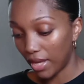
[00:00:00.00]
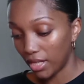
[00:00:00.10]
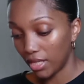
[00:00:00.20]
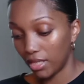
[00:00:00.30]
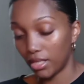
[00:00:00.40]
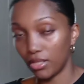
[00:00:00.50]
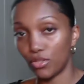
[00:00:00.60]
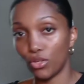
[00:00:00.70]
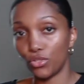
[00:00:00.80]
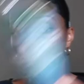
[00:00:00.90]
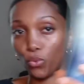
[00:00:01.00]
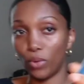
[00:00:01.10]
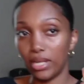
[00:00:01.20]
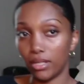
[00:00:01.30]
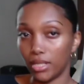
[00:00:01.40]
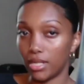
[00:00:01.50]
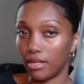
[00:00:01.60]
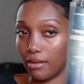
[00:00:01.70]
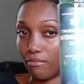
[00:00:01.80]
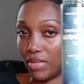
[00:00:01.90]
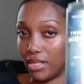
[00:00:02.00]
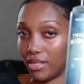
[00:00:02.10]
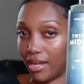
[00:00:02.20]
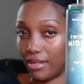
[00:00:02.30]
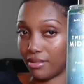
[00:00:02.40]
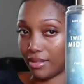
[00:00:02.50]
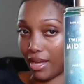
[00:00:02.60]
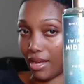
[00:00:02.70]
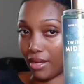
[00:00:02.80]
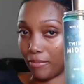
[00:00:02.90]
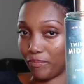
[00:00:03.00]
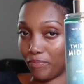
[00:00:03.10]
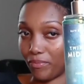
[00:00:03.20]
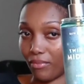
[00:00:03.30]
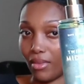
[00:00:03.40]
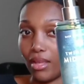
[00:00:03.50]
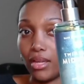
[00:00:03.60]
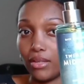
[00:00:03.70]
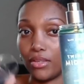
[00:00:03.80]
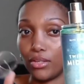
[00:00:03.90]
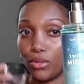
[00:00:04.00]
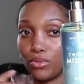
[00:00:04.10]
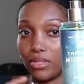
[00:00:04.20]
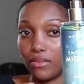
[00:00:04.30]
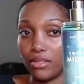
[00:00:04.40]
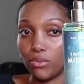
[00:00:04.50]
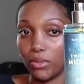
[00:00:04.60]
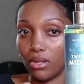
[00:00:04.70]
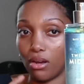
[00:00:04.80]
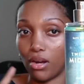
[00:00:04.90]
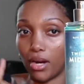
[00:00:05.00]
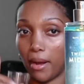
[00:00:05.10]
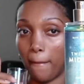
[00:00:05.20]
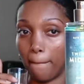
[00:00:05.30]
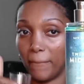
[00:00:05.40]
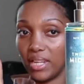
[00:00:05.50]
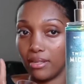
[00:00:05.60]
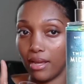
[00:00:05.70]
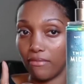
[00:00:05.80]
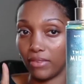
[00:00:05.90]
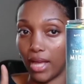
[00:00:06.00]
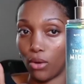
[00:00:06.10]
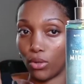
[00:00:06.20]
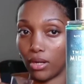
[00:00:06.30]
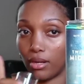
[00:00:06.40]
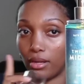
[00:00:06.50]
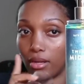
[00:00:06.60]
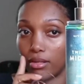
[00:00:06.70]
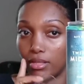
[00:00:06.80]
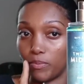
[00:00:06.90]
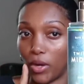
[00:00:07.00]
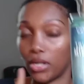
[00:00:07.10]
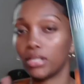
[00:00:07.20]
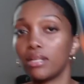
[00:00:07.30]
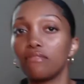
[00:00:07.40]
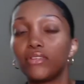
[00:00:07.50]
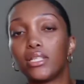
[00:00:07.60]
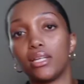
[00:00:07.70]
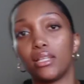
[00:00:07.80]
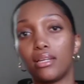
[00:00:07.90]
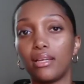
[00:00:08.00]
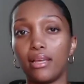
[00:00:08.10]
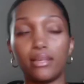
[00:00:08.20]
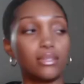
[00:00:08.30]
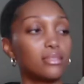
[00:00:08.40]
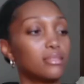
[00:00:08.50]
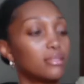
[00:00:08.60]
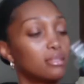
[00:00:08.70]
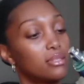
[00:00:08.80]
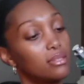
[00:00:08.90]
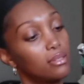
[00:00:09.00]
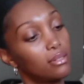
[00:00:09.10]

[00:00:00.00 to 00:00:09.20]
that it is Twinkling Midnight Sky. The notes to this one are Midnight Flower, sparkling vanilla and